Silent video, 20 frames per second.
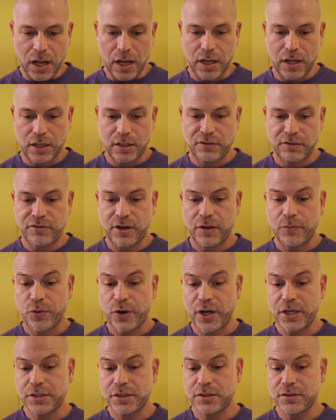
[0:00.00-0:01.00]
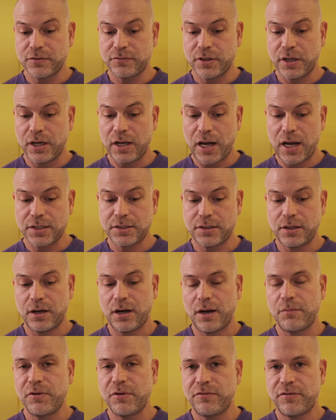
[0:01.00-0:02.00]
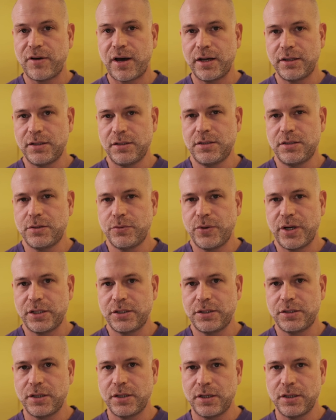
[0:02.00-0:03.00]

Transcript: and the vibrations of the glass are amplified and stretched,